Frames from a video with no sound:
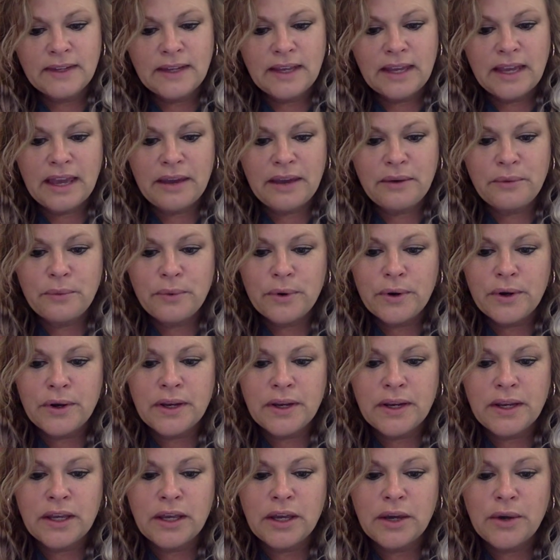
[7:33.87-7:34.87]
And we're
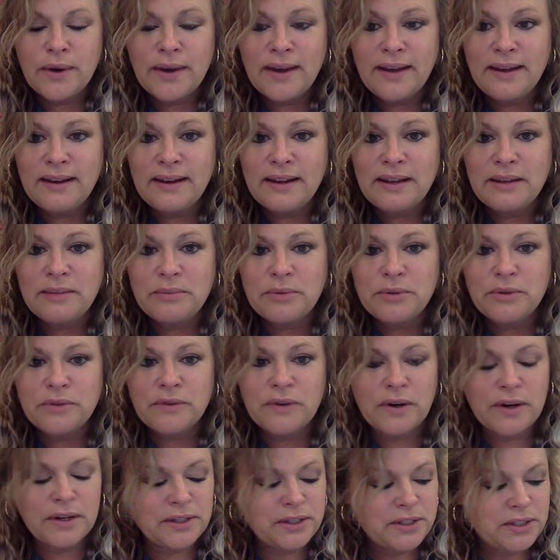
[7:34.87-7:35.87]
going to go ahead and move
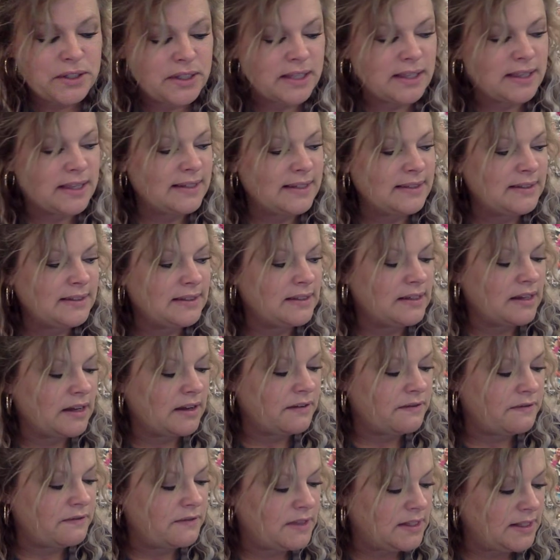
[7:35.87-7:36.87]
on to the lesson
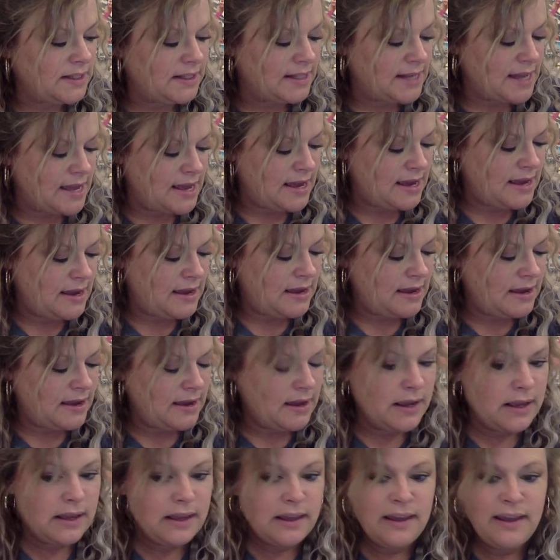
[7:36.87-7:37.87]
of the day.
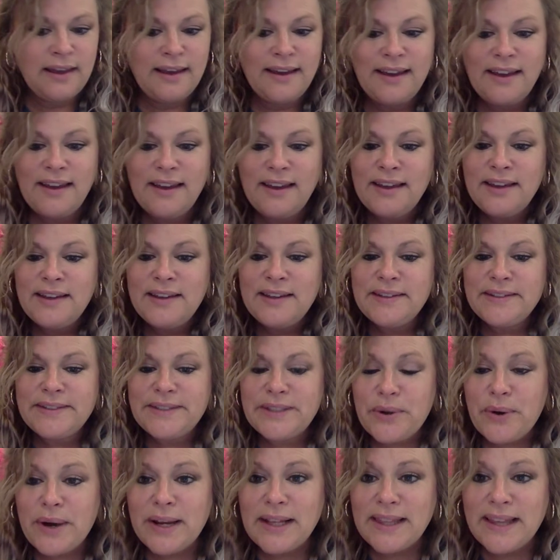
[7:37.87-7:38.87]

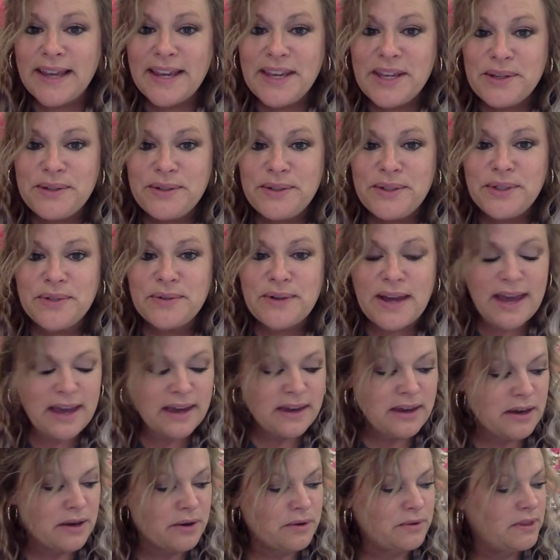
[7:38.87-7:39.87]
So I'd like you to
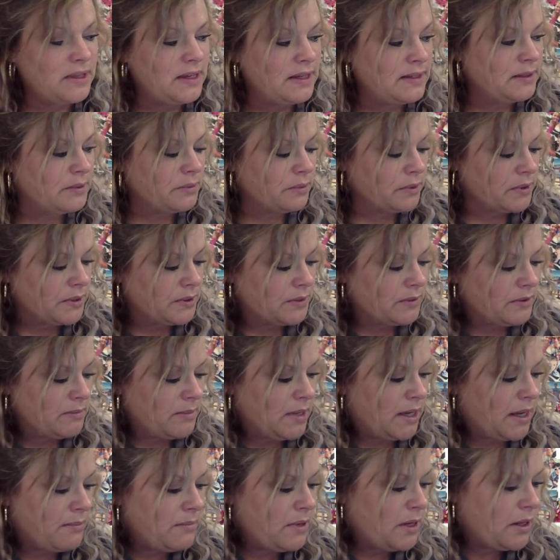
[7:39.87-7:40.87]
echo these words with
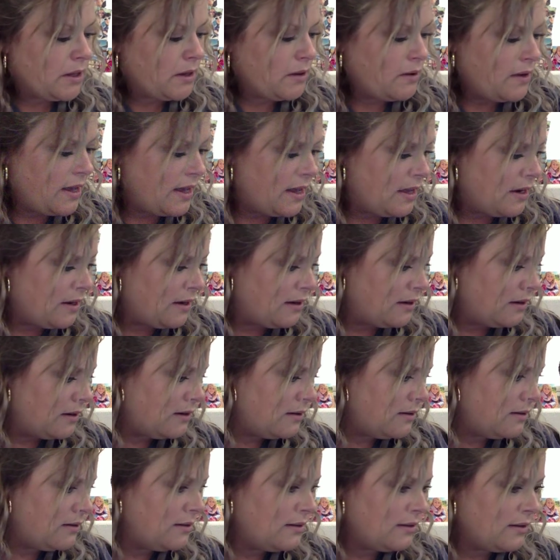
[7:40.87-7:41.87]
me. I'm going to go ahead and
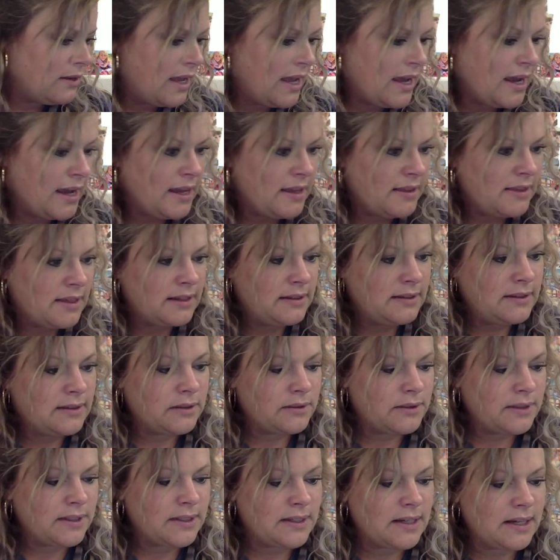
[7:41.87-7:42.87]
hide this
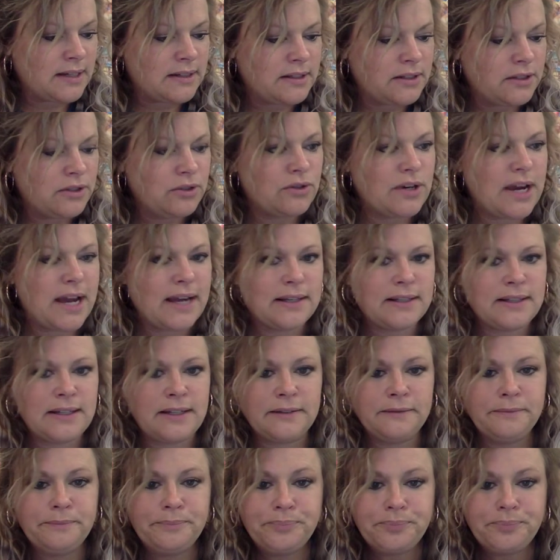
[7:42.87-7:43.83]
so it's not distracting.